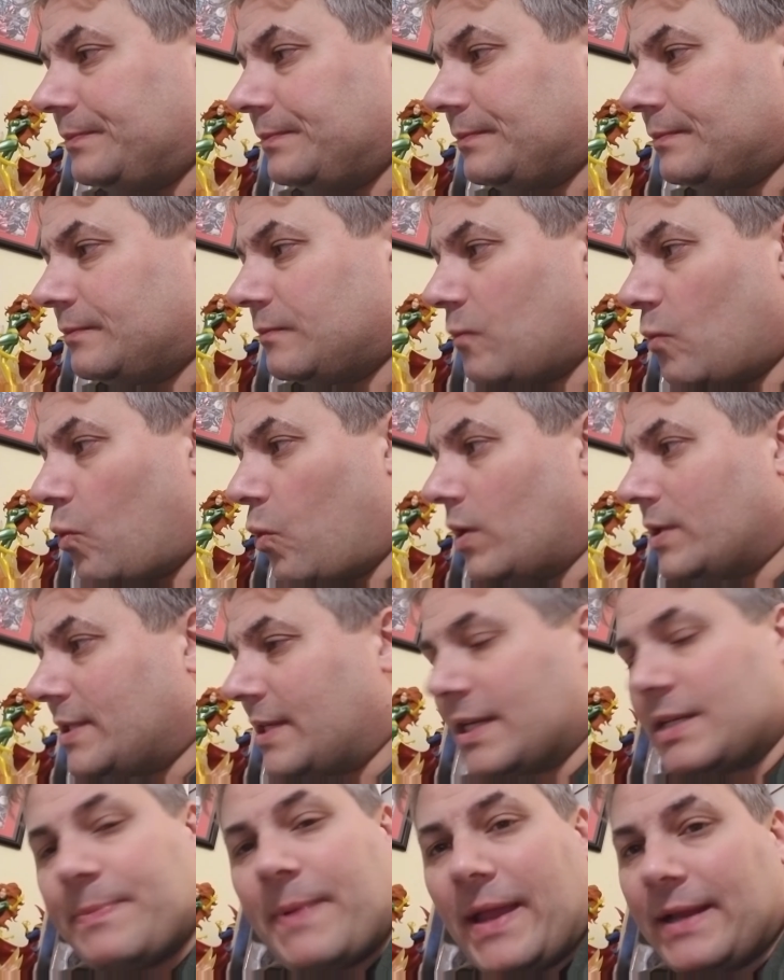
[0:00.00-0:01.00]
Wasn't
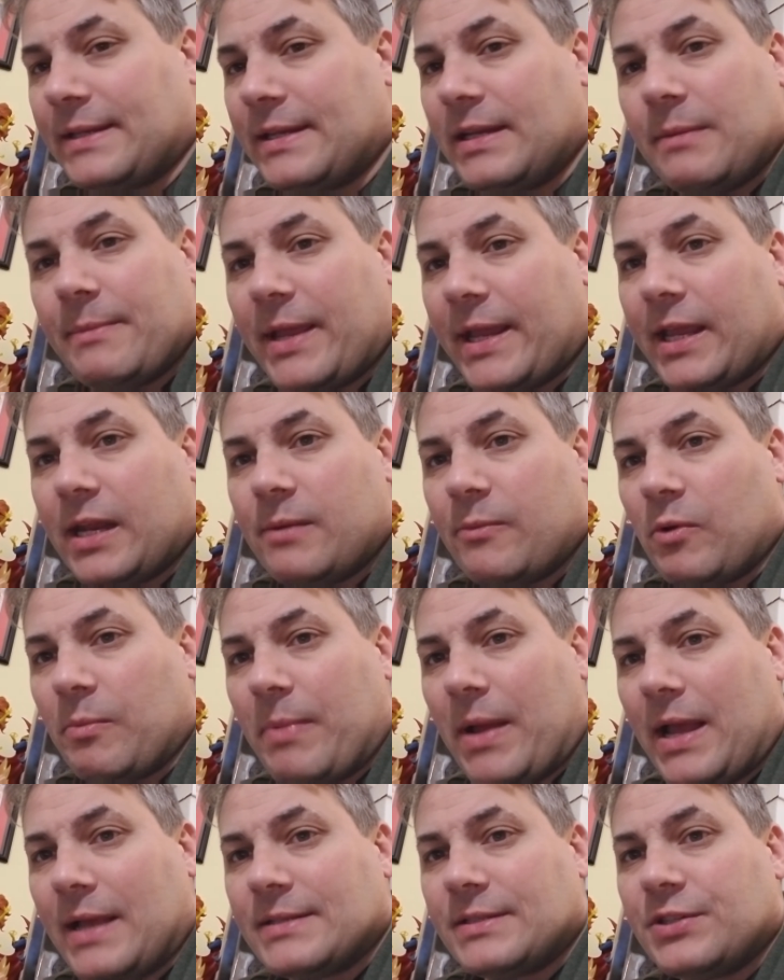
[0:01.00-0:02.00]
expecting to make any more
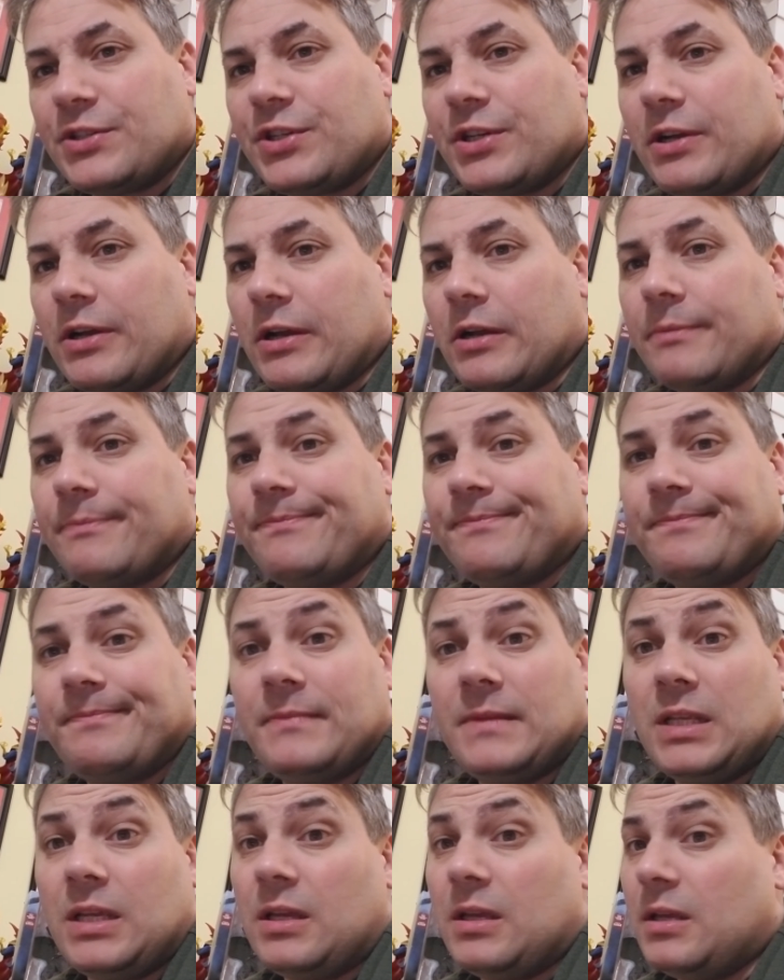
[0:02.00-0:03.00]
buys this year.
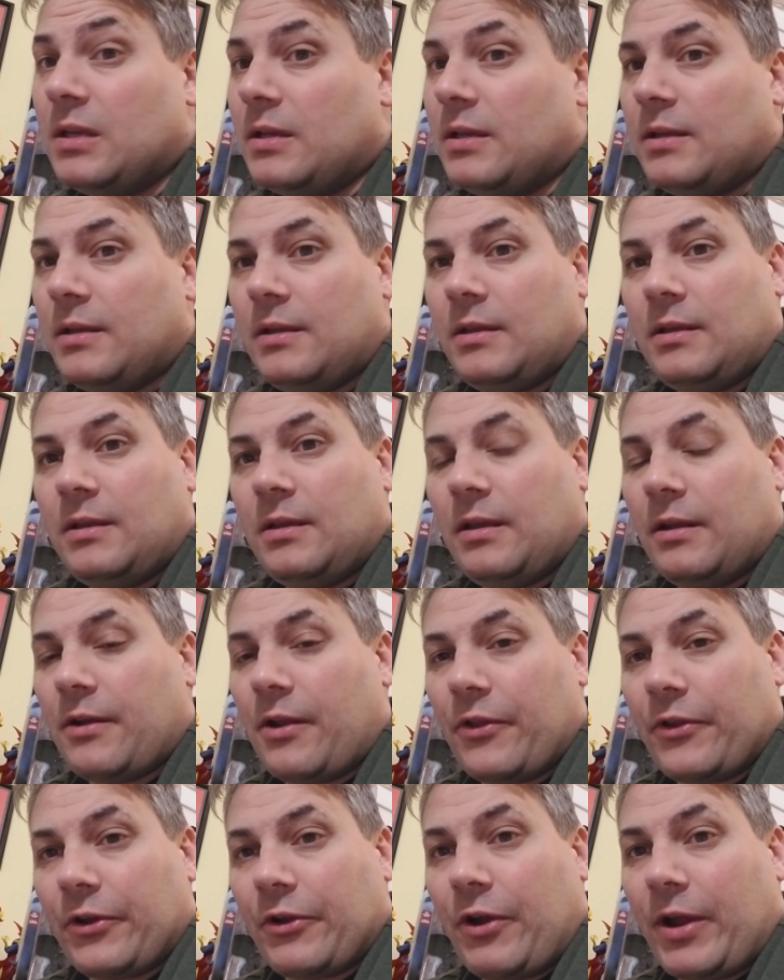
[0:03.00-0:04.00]

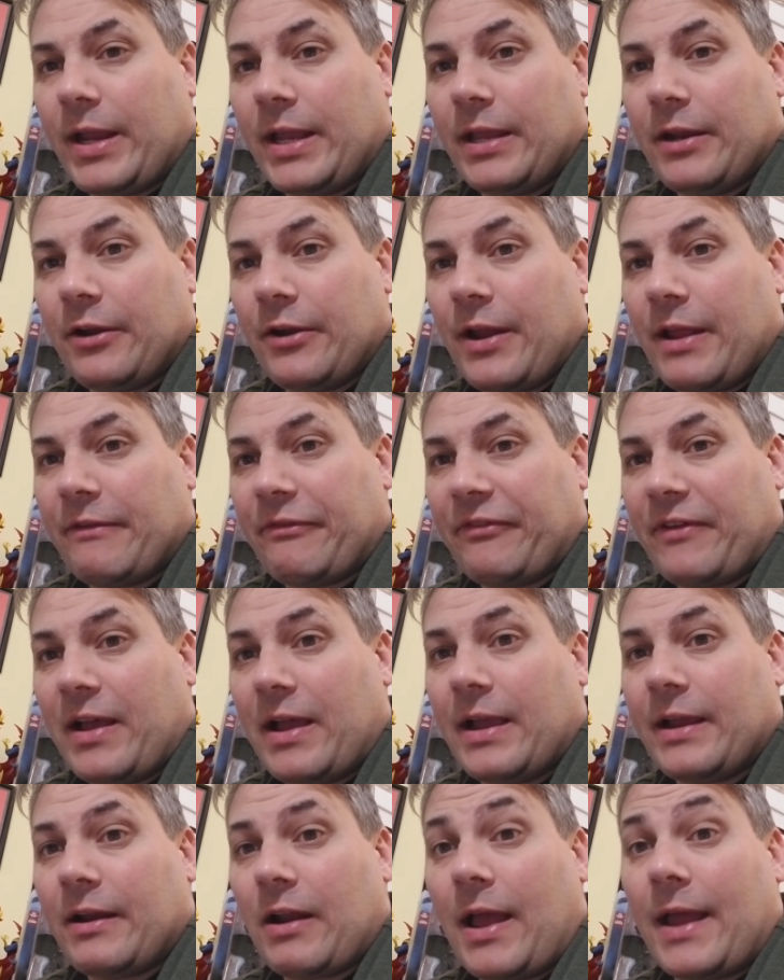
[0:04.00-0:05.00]
Another great internet
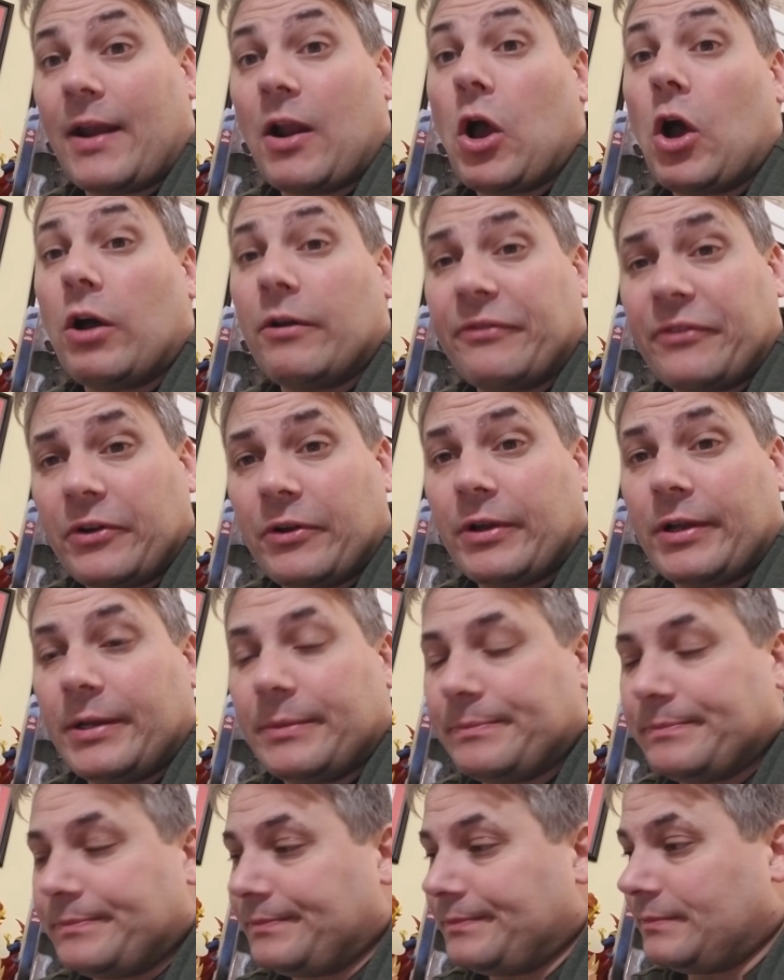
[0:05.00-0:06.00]
find on OfferUp.
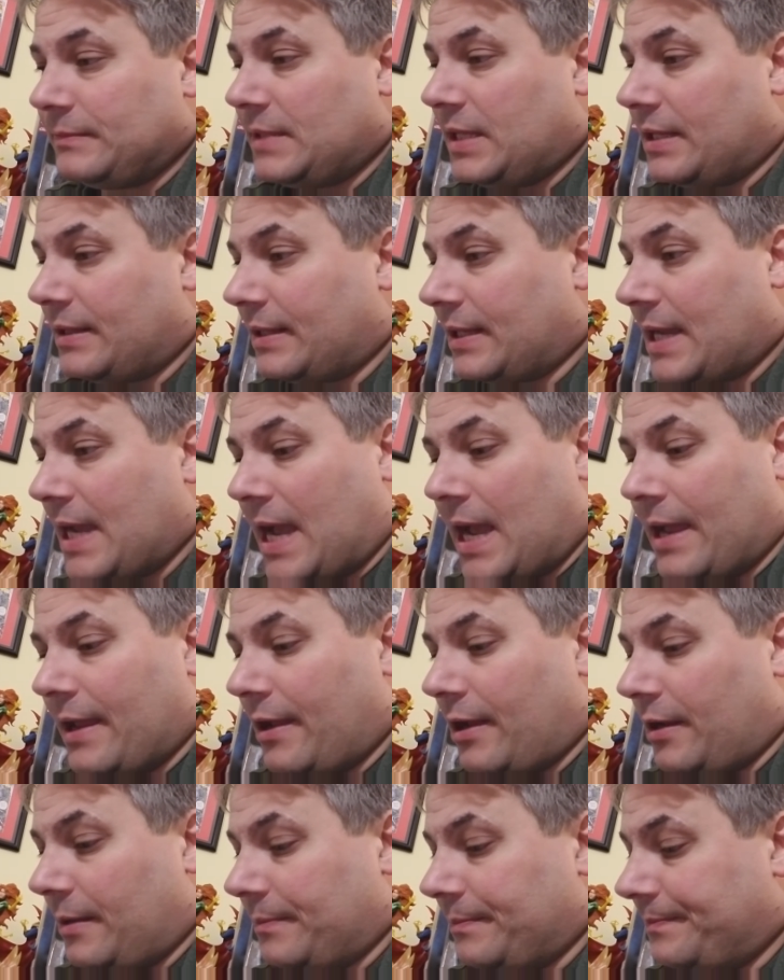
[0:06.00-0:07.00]
Hit the guy
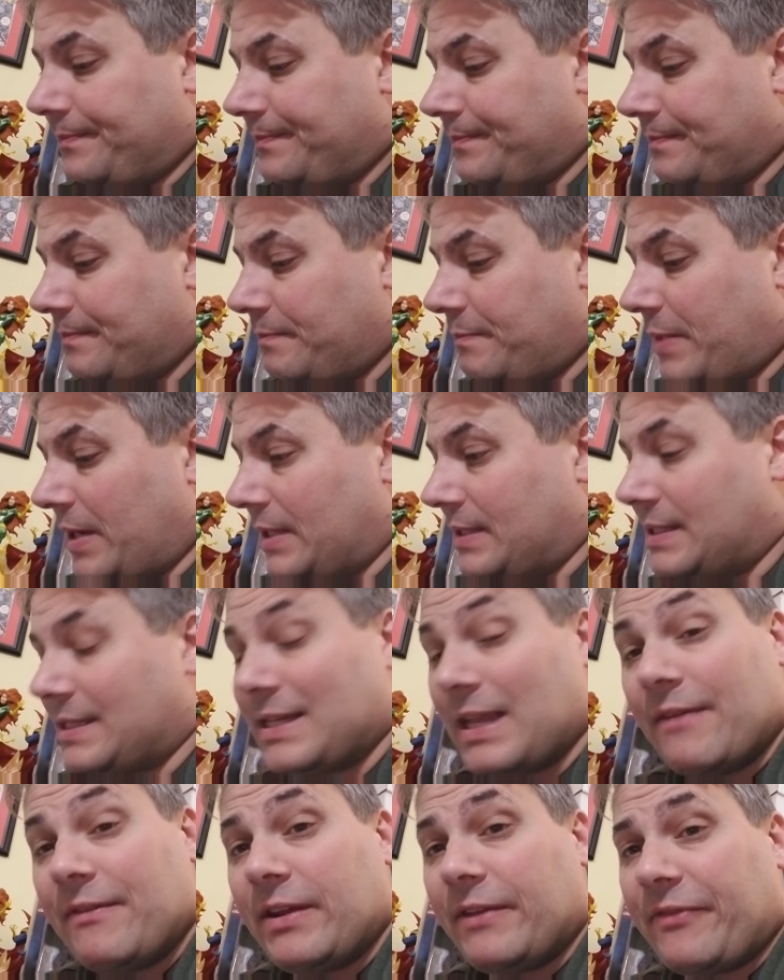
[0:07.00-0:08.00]
up. Paid
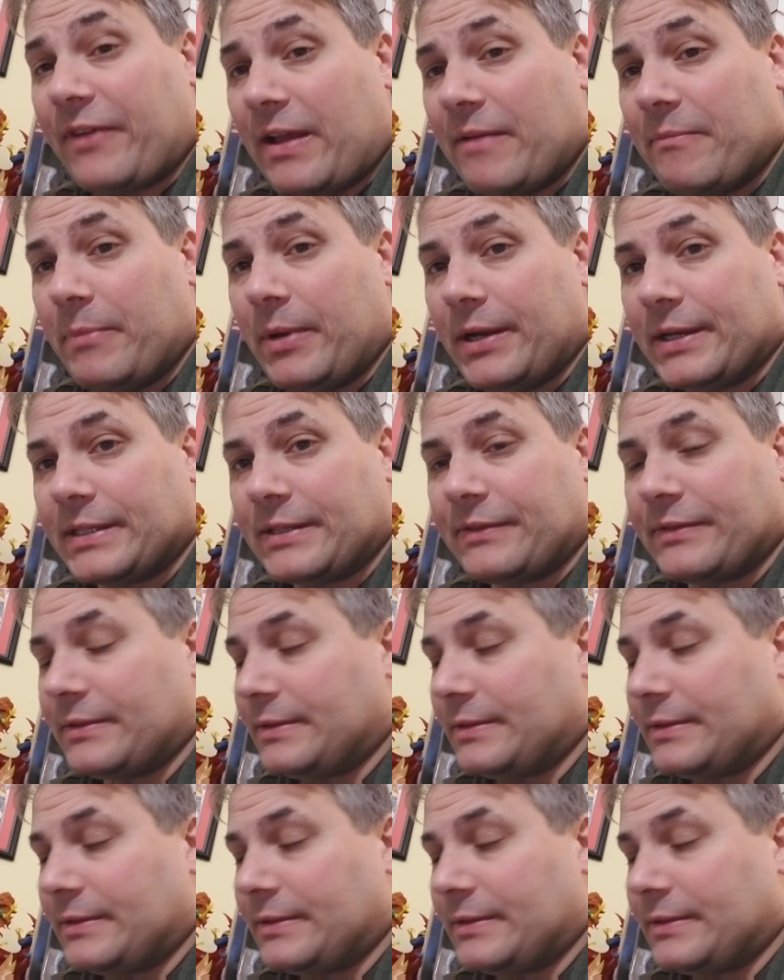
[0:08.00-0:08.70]
$75.